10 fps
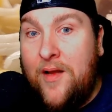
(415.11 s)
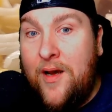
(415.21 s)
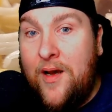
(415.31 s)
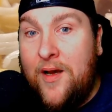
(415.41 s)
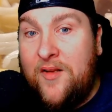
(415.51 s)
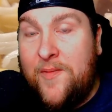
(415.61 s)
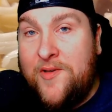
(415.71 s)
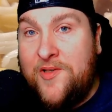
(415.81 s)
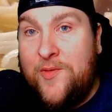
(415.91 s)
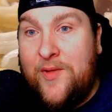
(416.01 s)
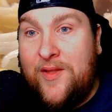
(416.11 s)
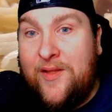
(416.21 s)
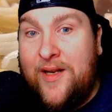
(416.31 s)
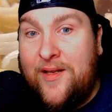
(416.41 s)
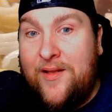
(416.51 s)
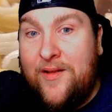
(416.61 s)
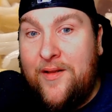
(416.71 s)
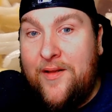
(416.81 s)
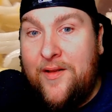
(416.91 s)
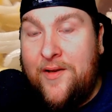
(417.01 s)
especially with like
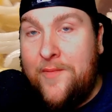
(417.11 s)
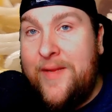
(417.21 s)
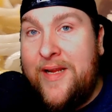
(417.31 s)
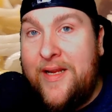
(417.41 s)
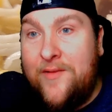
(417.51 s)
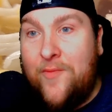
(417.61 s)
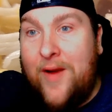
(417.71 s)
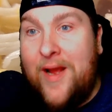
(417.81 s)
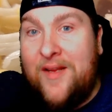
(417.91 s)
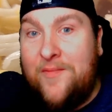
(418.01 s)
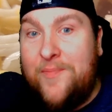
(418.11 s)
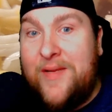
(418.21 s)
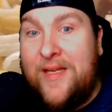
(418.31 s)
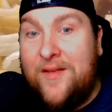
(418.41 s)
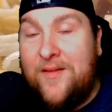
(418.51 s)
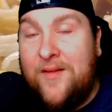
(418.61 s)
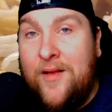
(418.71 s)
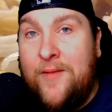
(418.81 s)
your meat, rice, beans.